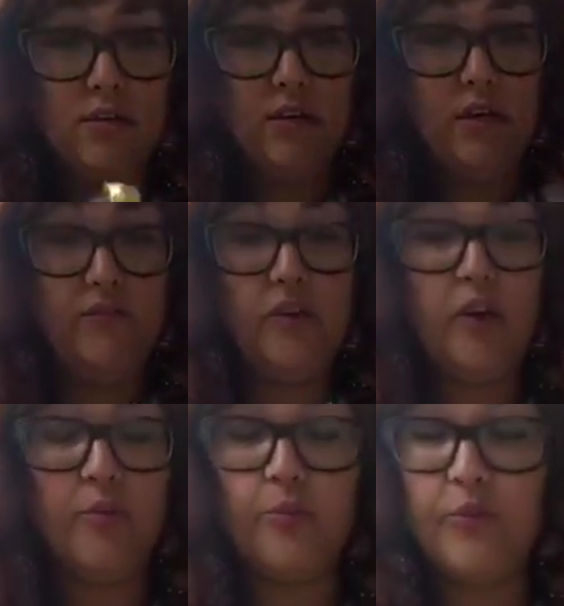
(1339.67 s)
And if you
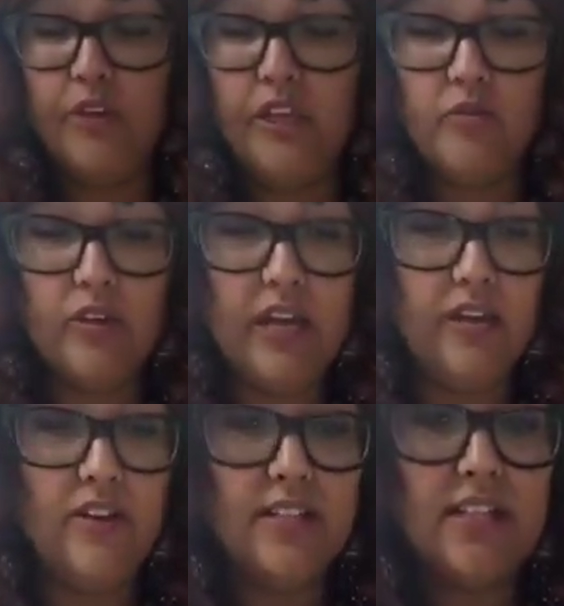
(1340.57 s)
got really
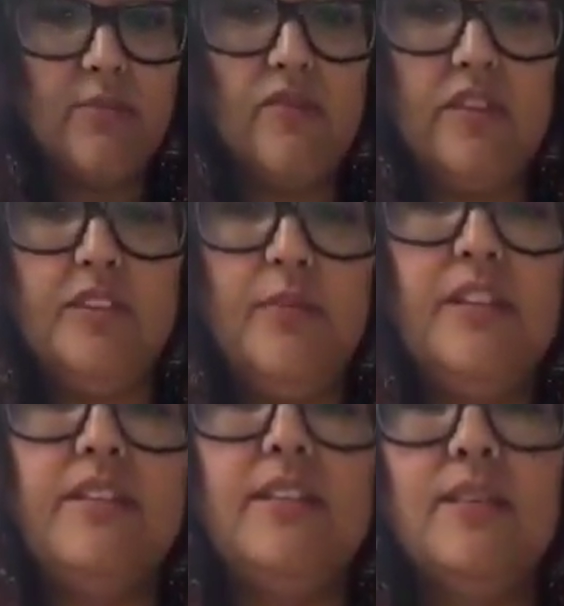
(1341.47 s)
creative on some of these
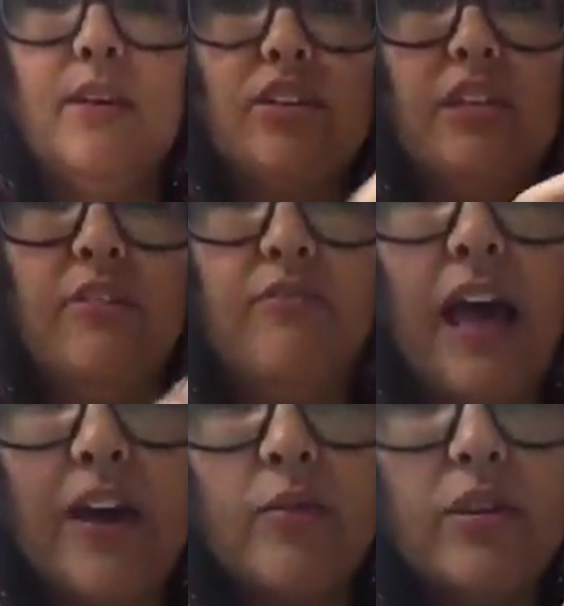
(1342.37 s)
pieces, especially the
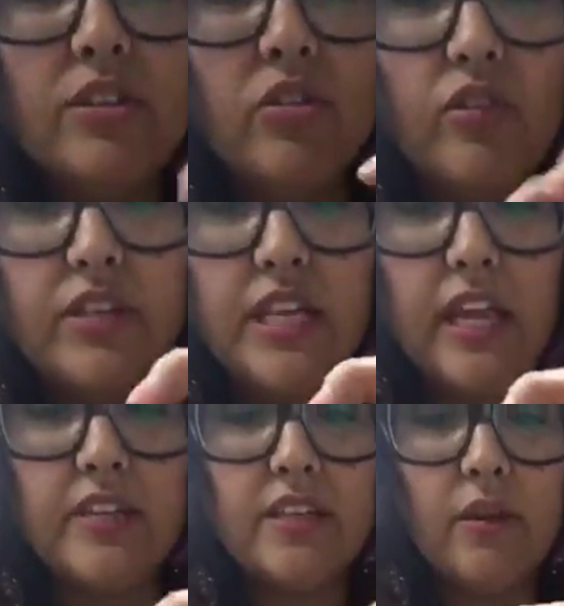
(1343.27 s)
flatter ones, you could
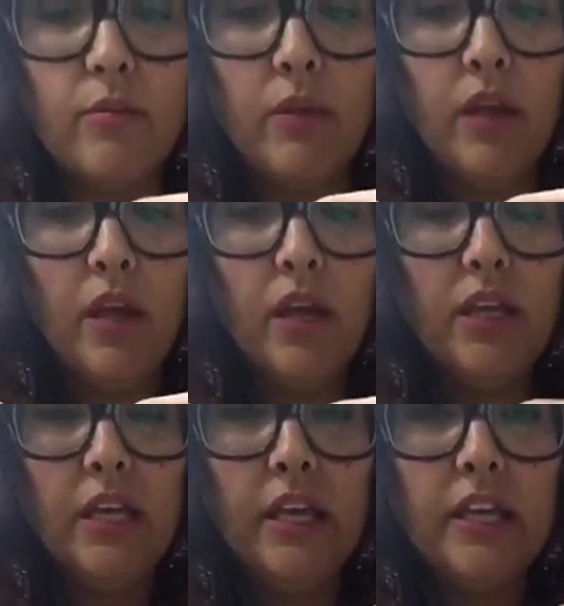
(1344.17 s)
take some
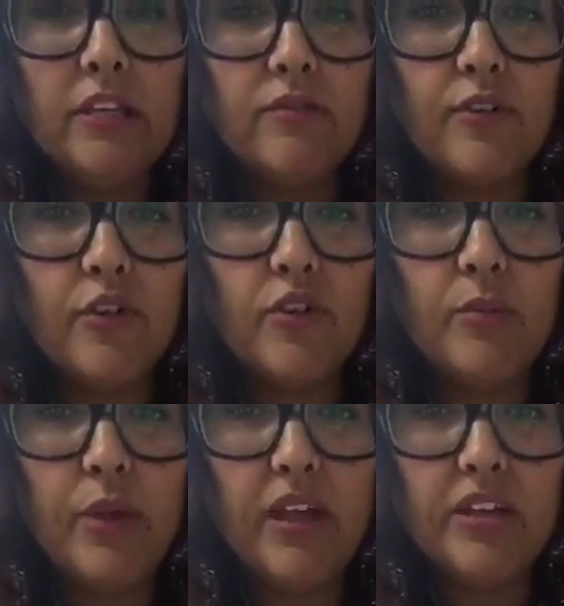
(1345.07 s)
ink and further
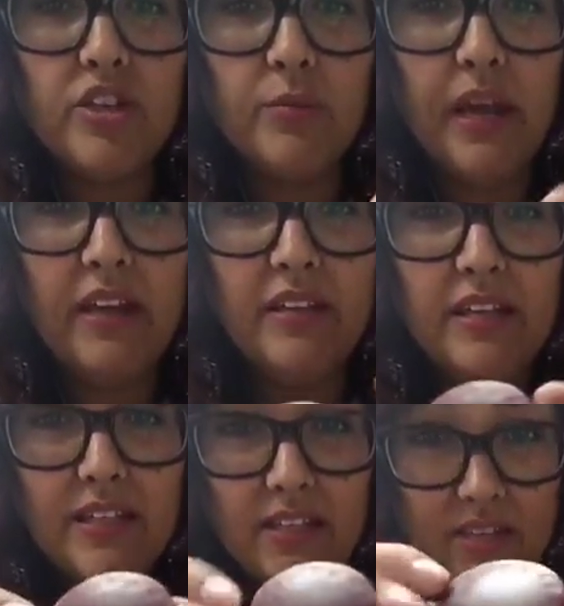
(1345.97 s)
embellish or paint
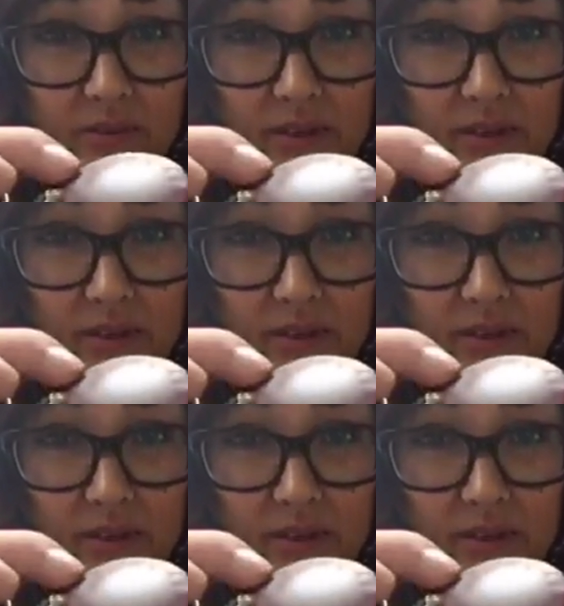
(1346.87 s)
these. Like this one